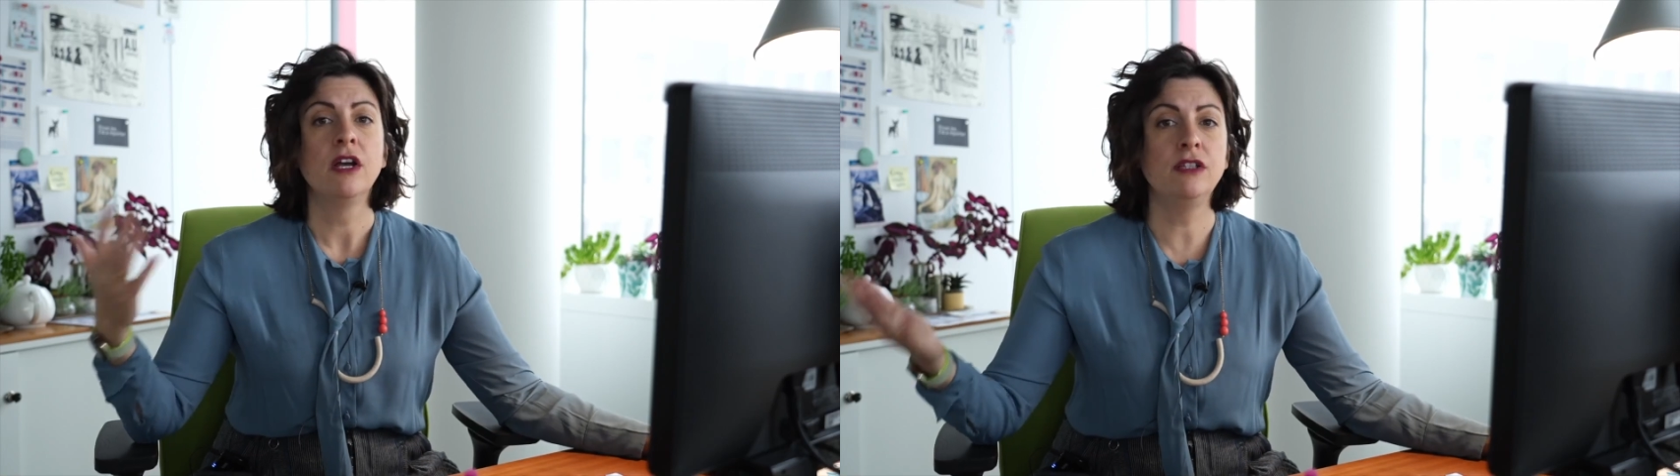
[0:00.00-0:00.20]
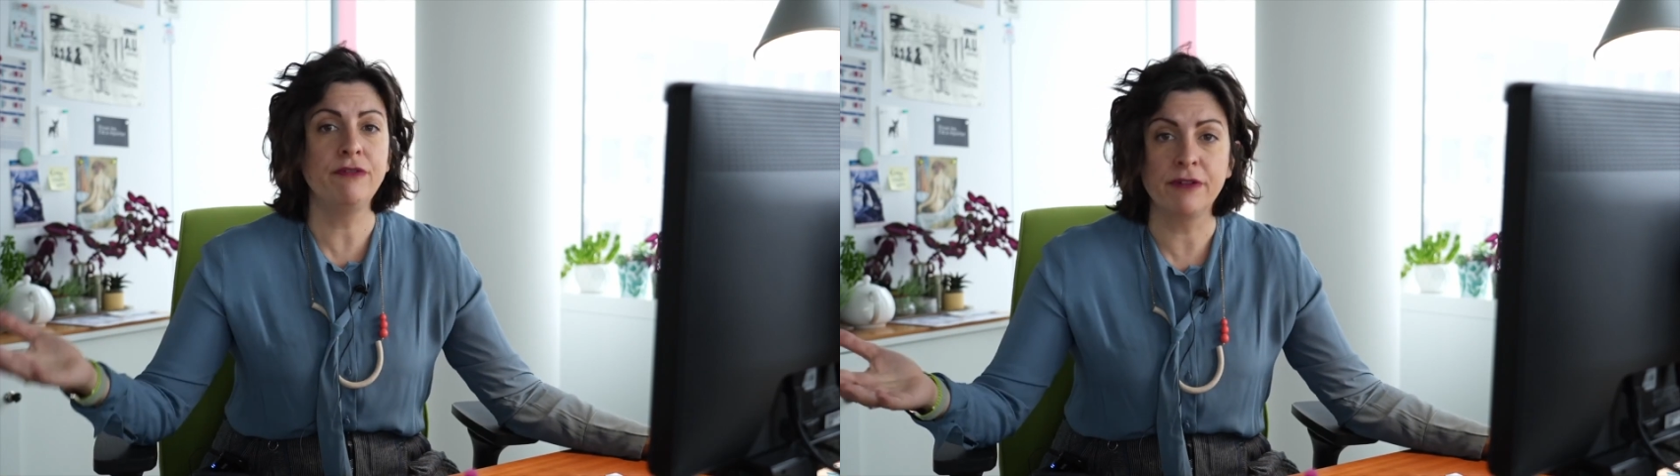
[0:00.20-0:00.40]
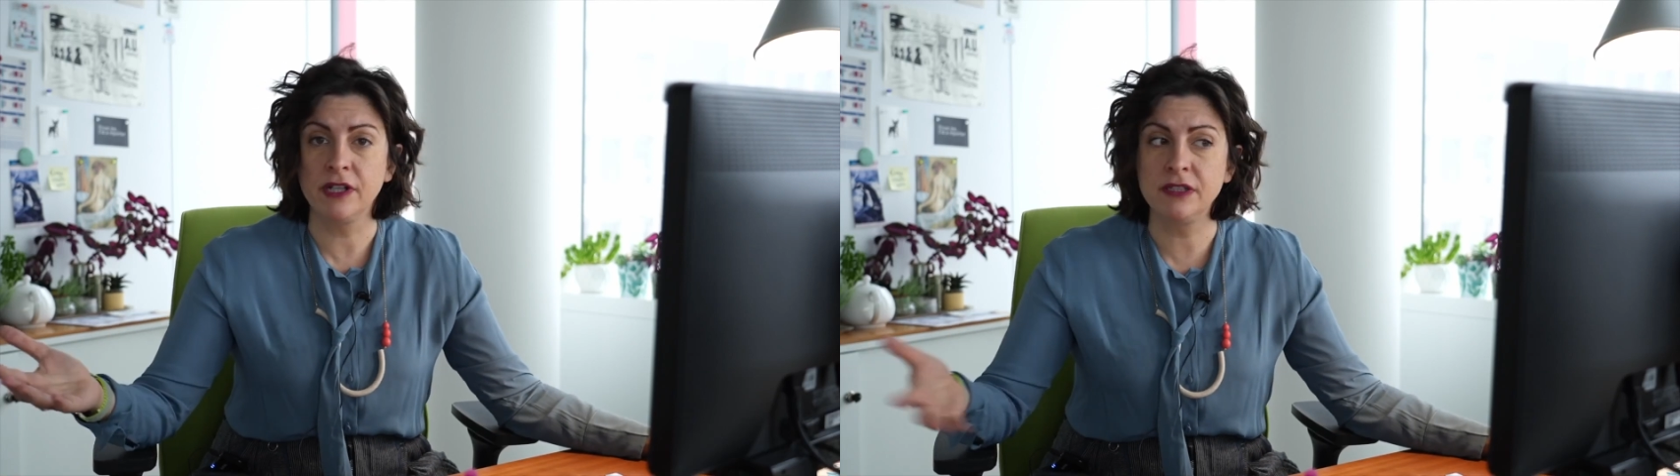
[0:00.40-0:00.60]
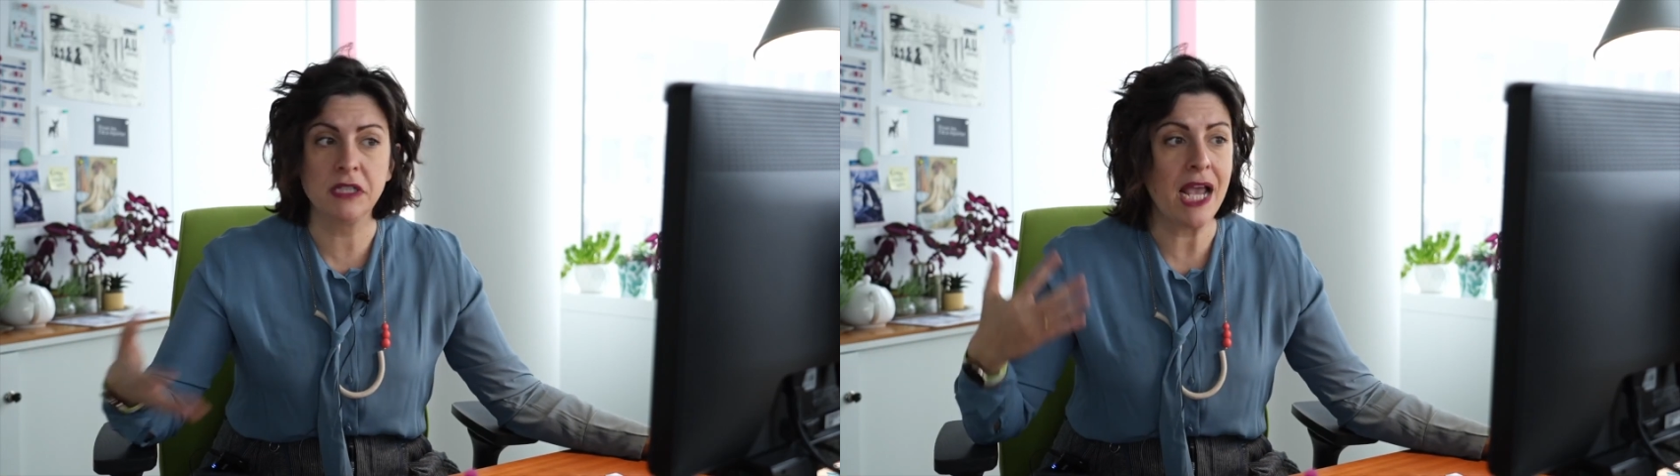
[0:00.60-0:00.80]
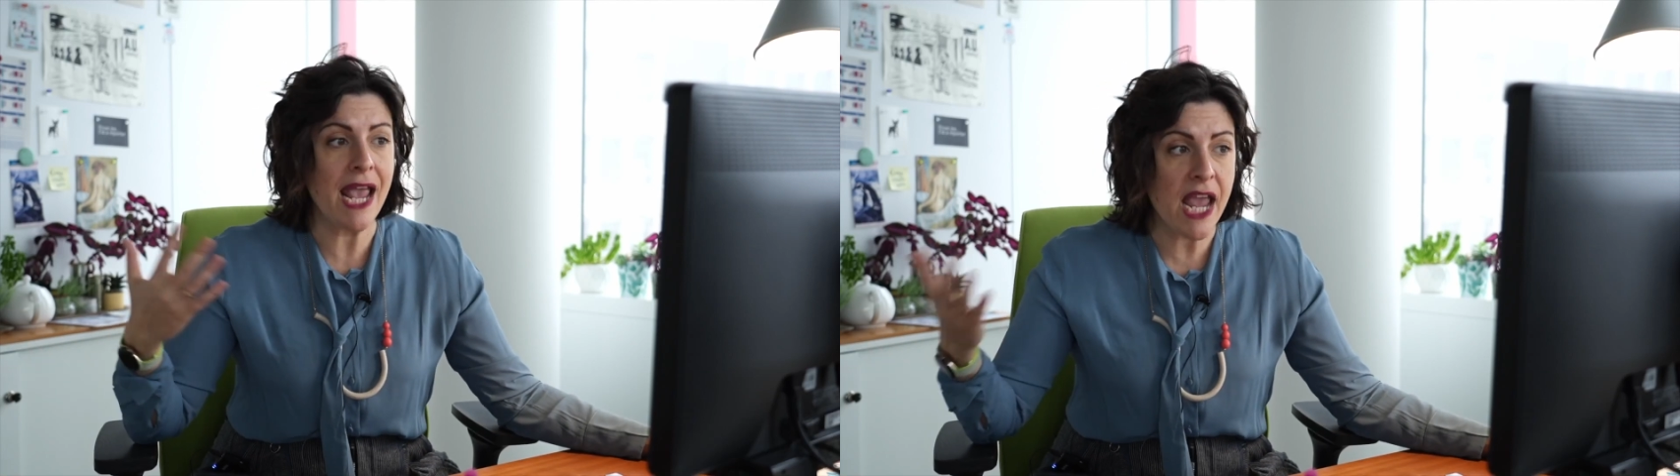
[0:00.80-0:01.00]
different
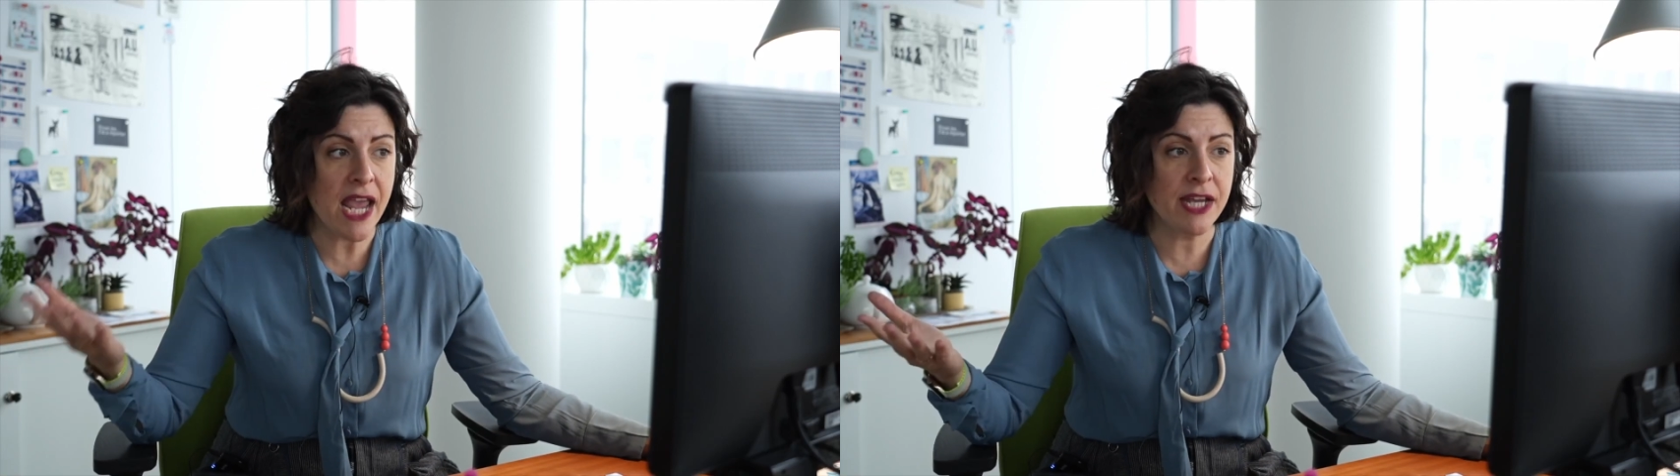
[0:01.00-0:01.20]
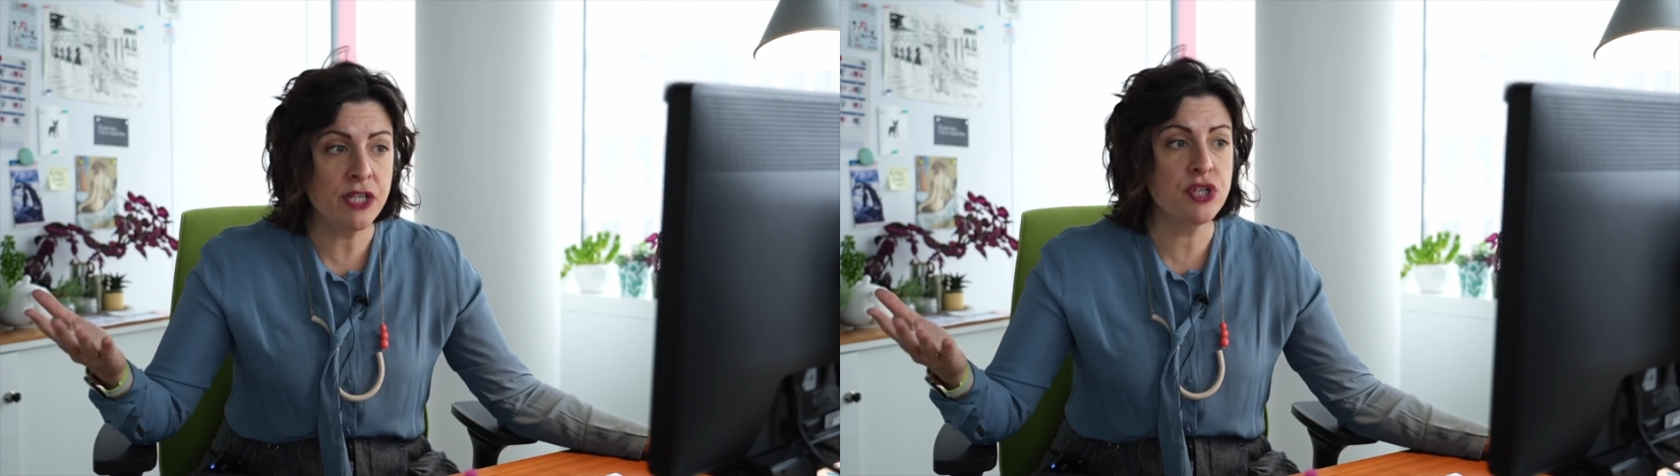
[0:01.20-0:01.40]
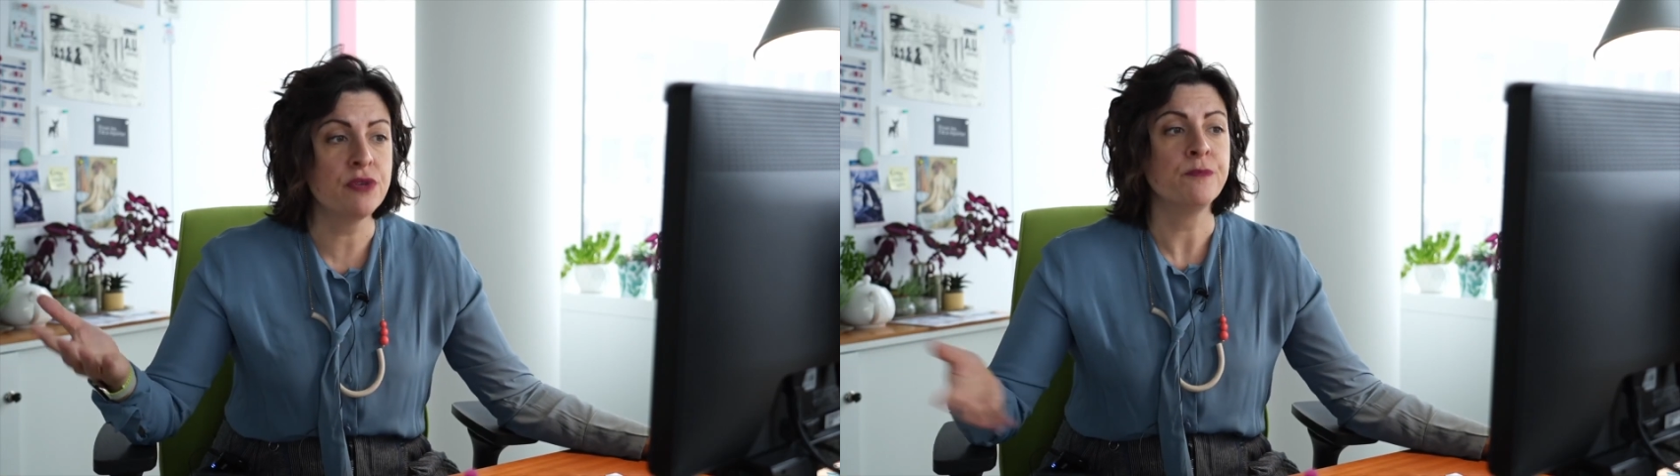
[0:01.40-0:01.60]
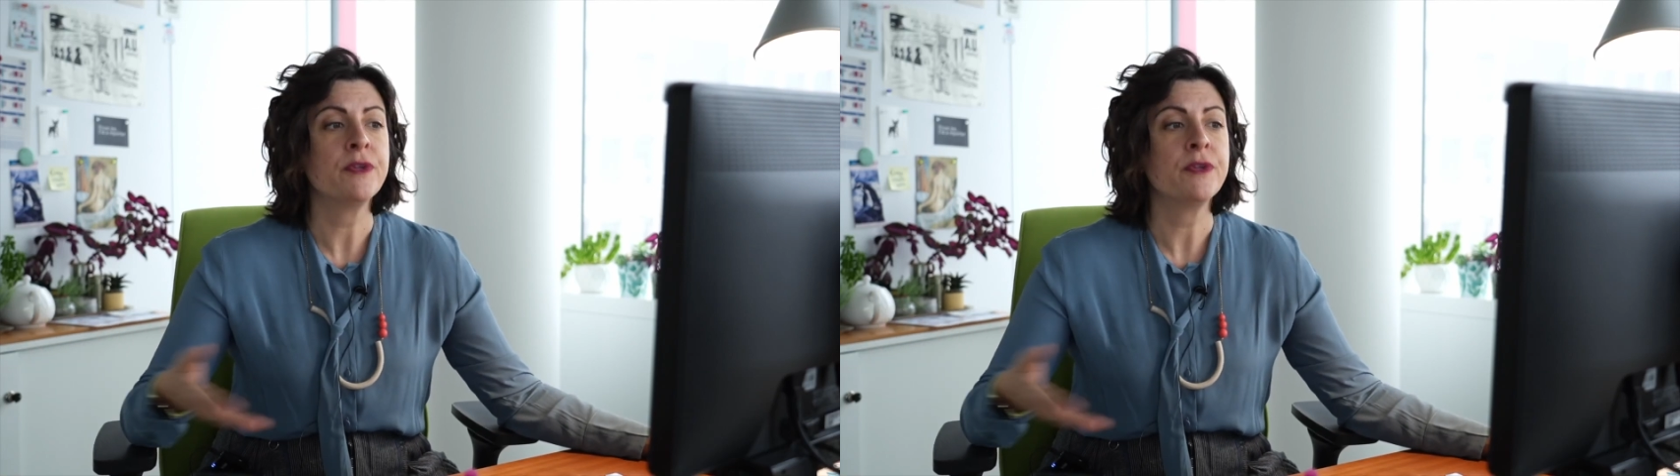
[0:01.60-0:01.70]
age.